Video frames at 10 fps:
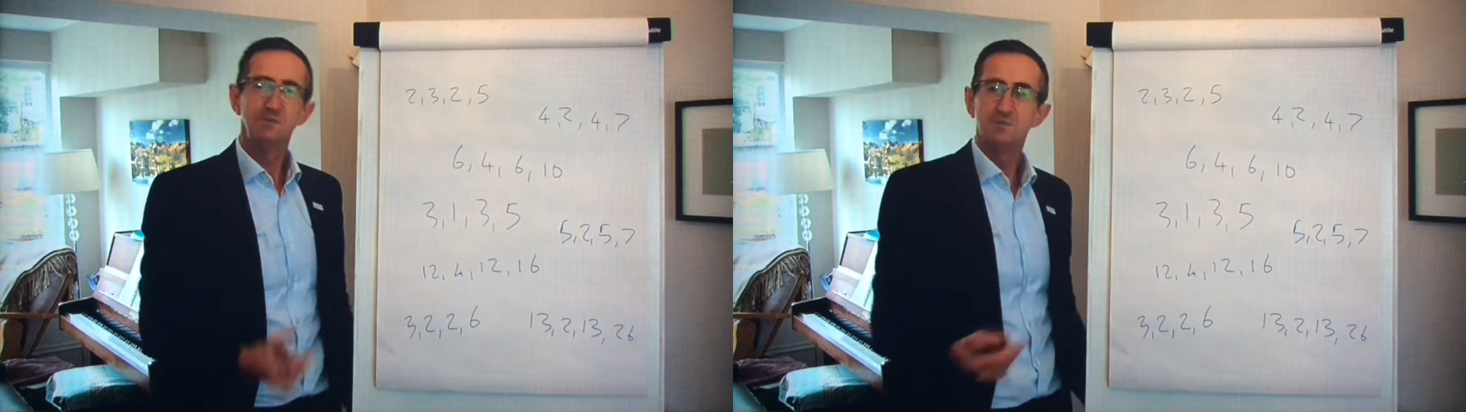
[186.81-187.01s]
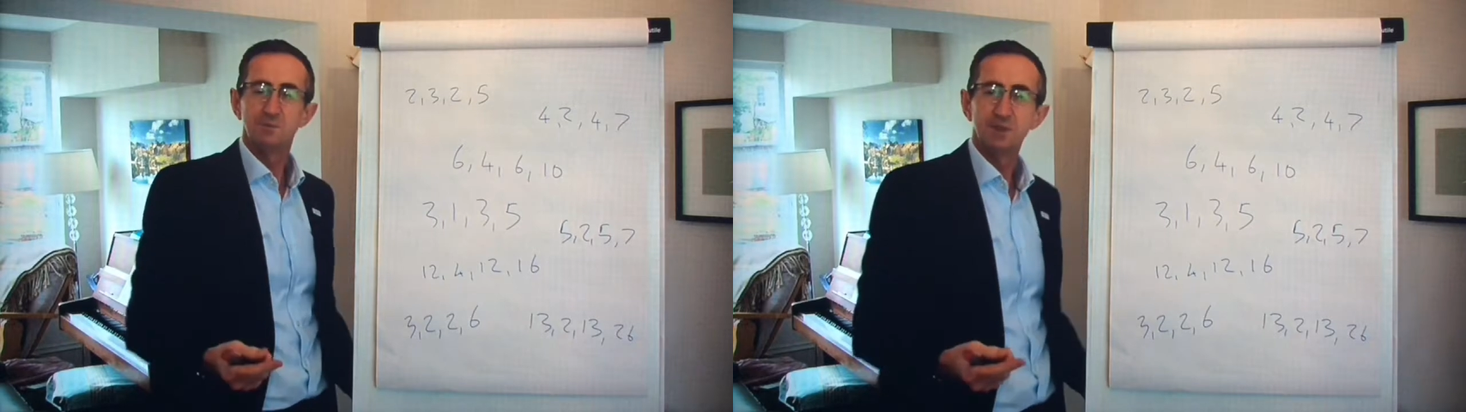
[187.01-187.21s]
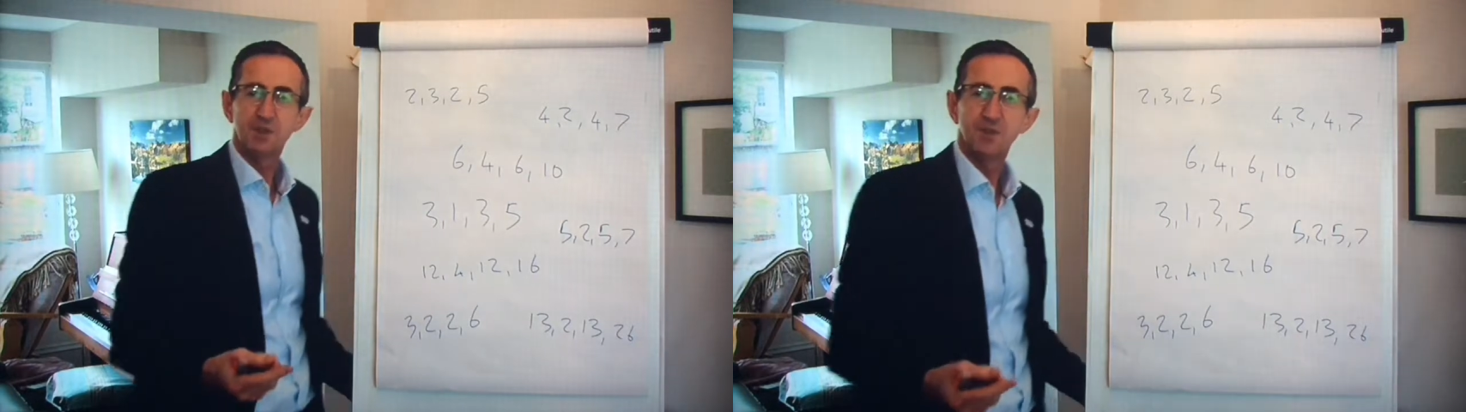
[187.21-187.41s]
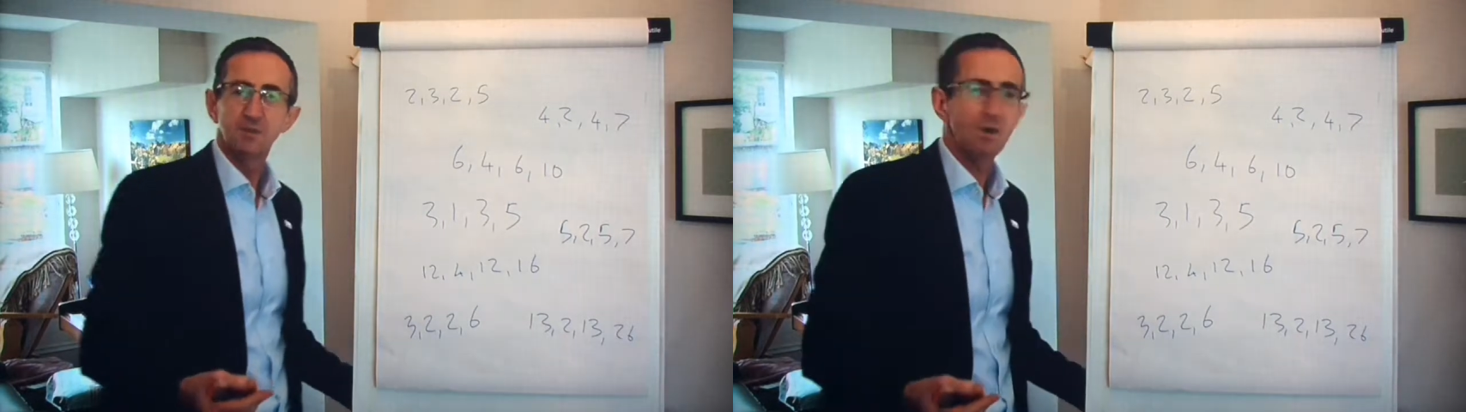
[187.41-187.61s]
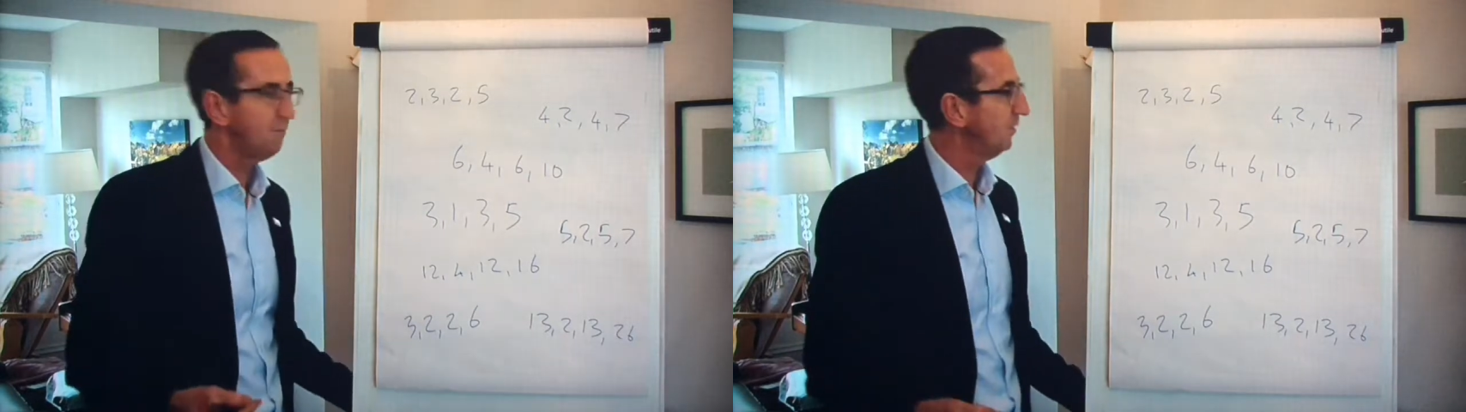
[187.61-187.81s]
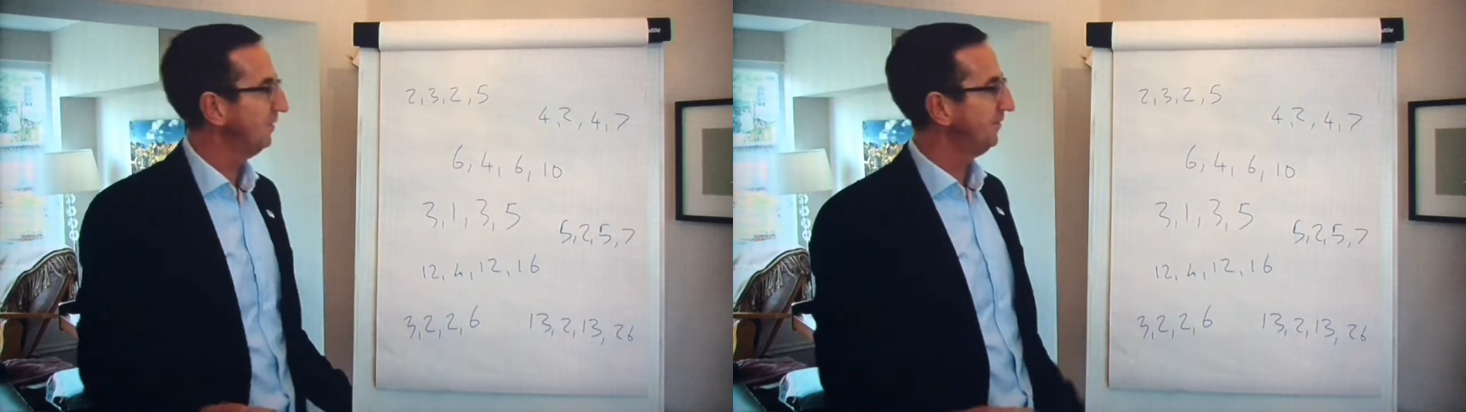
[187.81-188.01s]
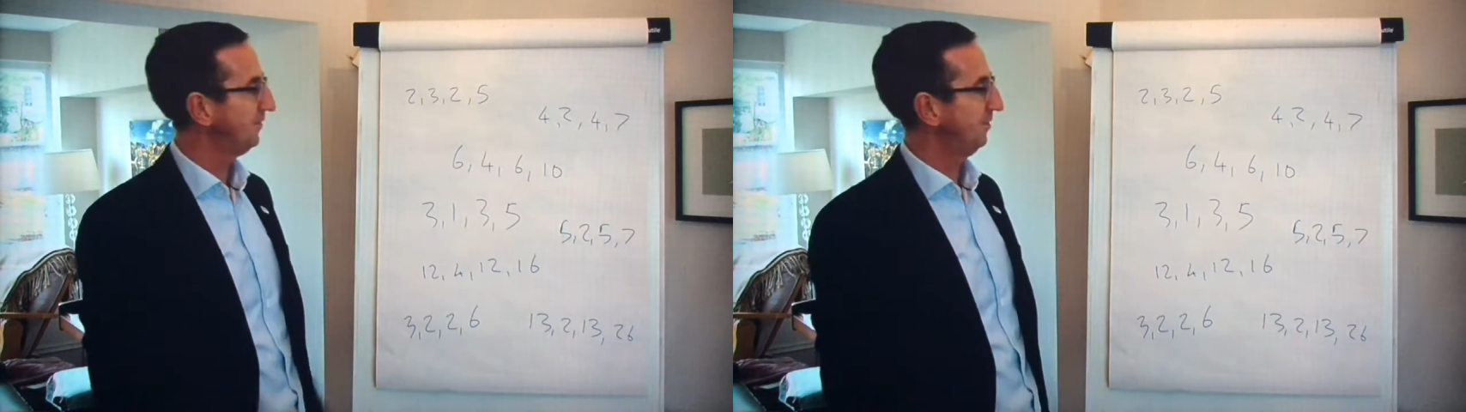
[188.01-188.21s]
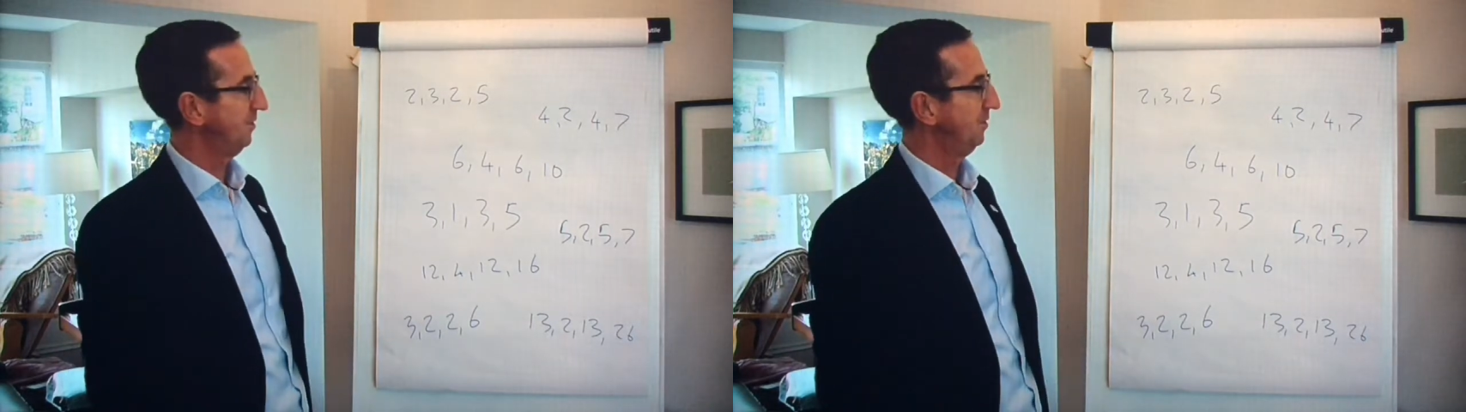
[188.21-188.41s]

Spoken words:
Do we think they're all roofs?